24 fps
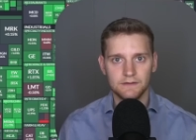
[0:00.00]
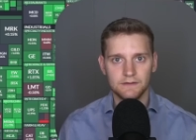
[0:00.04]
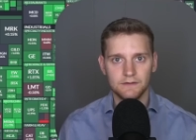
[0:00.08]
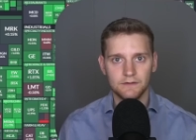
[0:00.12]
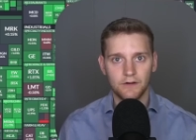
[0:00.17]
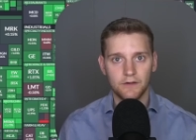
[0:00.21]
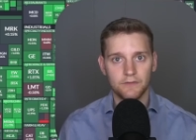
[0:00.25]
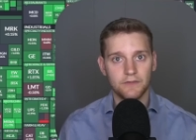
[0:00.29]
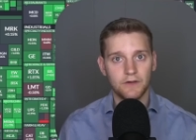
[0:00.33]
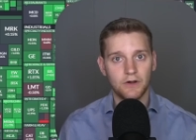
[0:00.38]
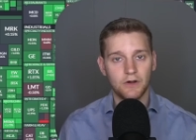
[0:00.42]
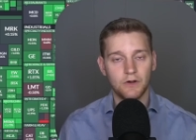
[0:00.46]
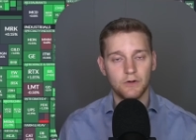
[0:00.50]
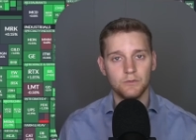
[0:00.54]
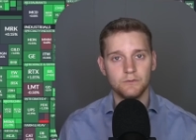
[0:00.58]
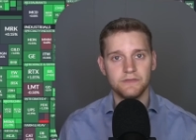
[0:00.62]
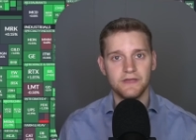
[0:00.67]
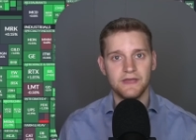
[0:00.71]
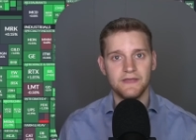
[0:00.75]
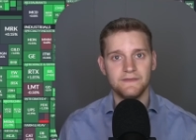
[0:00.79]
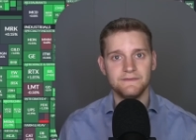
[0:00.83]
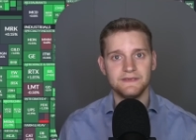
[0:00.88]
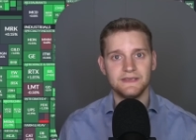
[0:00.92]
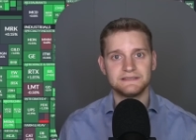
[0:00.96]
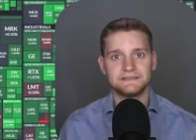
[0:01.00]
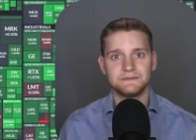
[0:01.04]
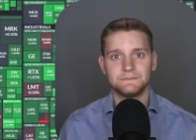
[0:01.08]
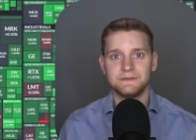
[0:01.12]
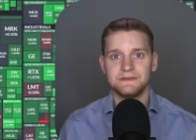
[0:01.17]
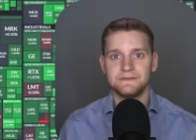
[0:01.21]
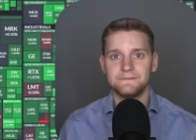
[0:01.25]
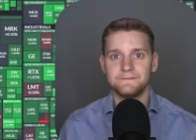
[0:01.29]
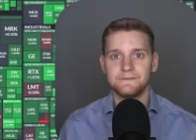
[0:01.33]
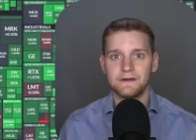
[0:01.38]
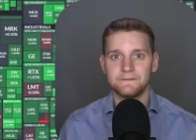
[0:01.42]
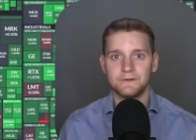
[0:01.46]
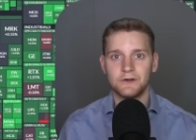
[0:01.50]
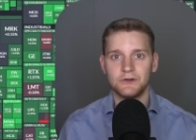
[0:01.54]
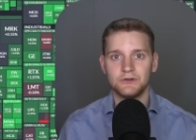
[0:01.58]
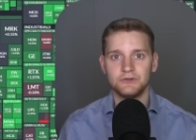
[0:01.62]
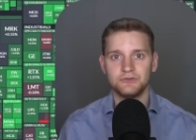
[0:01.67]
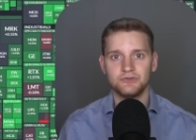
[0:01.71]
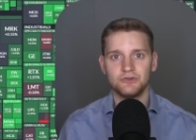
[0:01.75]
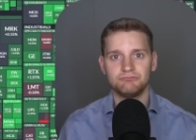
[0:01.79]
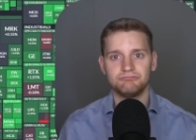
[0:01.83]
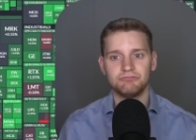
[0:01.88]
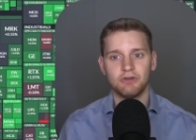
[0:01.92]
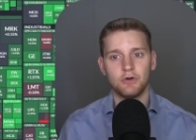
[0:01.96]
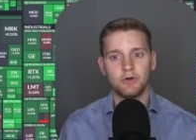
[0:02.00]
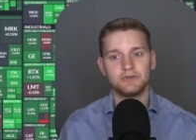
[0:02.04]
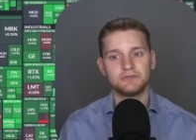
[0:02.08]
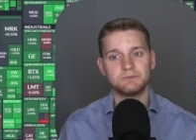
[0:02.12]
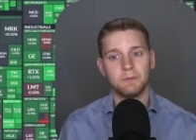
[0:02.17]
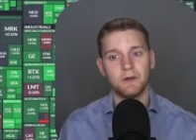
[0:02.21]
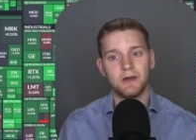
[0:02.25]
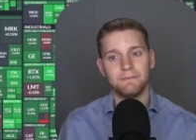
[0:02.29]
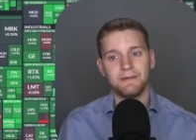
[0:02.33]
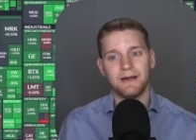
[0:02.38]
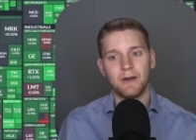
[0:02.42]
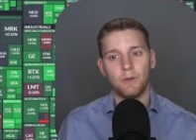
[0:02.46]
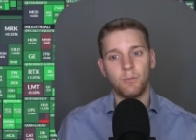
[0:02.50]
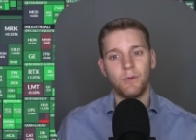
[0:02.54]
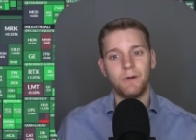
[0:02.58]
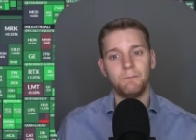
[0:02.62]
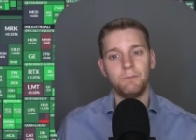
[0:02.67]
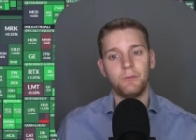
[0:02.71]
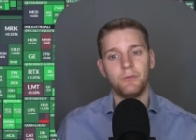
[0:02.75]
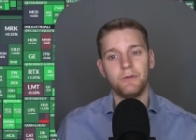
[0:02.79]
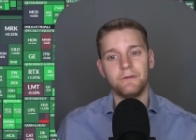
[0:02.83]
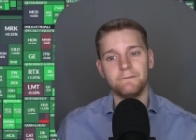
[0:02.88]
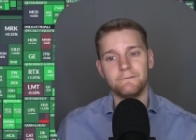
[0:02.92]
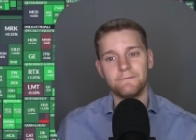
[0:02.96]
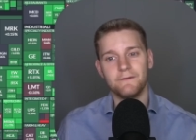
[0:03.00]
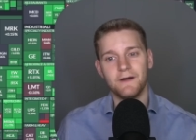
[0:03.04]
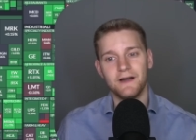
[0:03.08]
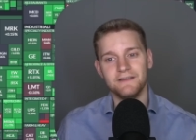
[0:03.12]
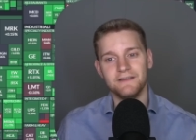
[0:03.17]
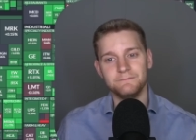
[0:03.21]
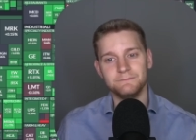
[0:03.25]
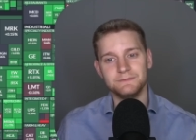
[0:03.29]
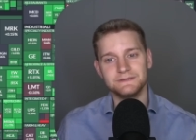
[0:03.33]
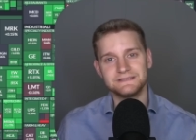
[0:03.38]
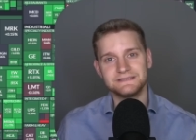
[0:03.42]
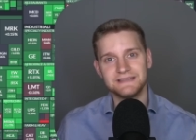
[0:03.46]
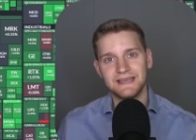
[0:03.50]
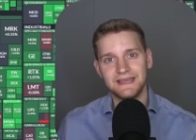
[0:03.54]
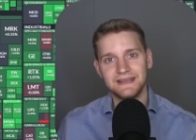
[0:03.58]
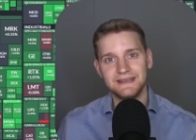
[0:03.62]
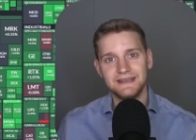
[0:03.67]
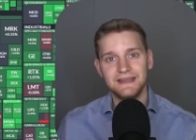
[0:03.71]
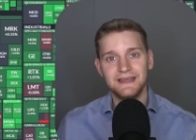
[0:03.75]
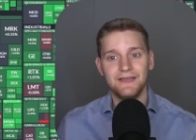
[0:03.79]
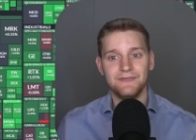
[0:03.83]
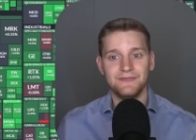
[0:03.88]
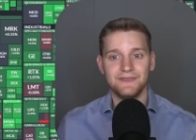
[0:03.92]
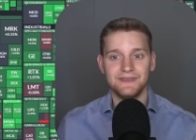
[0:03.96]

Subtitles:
On the whole then, the S&P 500 rose by about 1.5%,